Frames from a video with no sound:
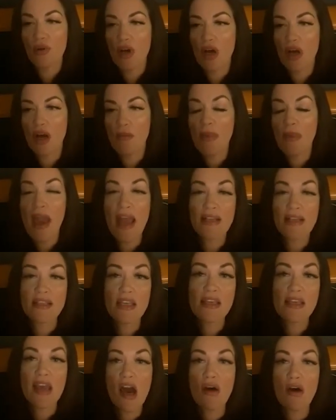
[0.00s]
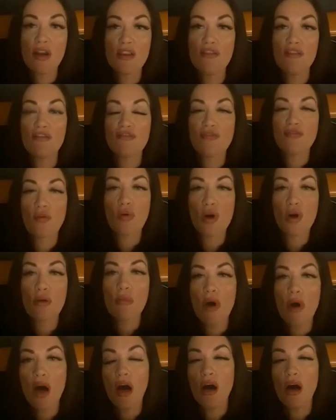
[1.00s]
acting out in the
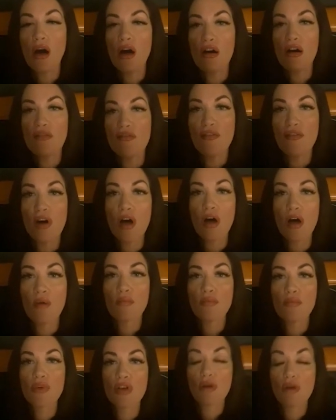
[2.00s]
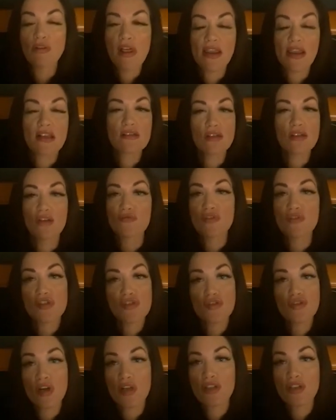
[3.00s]
form of, a lot of
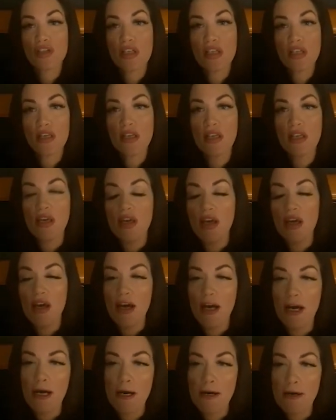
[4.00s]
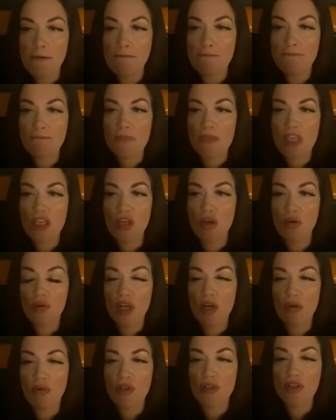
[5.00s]
self-destruction.
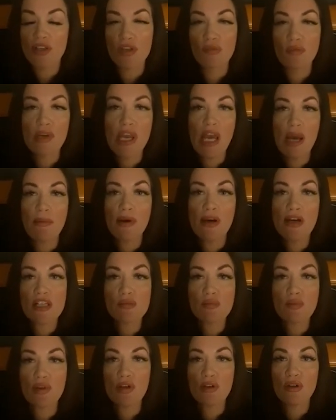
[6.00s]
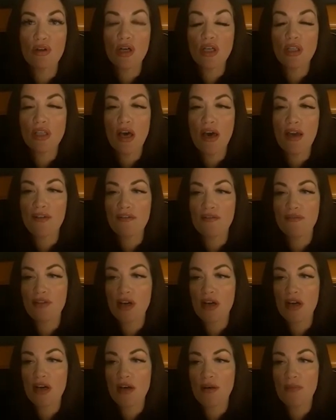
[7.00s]
When I worked at the rehab hospital, a lot of
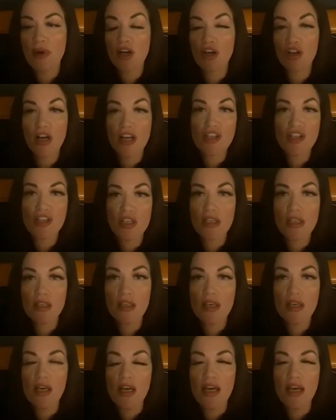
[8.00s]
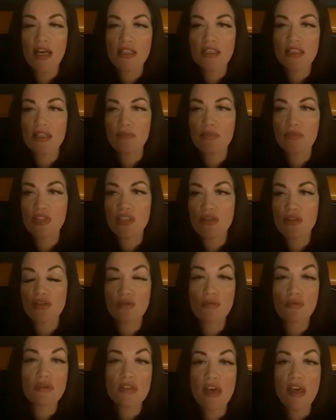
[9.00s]
aggression, attempted
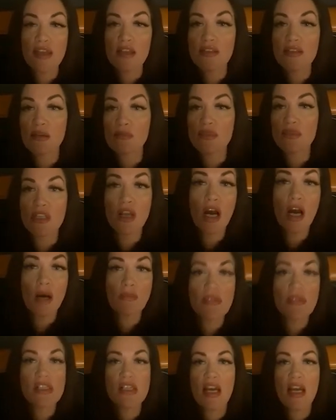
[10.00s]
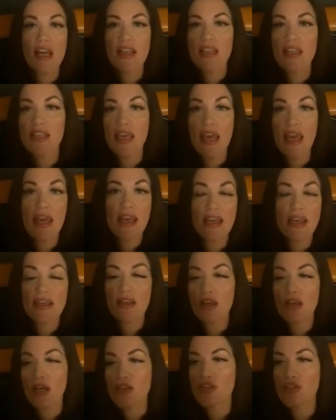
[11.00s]
suicide, attempted homicide,
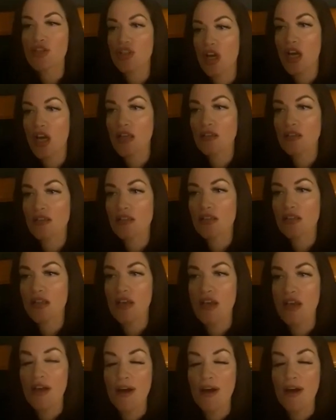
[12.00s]
gang, gunshots.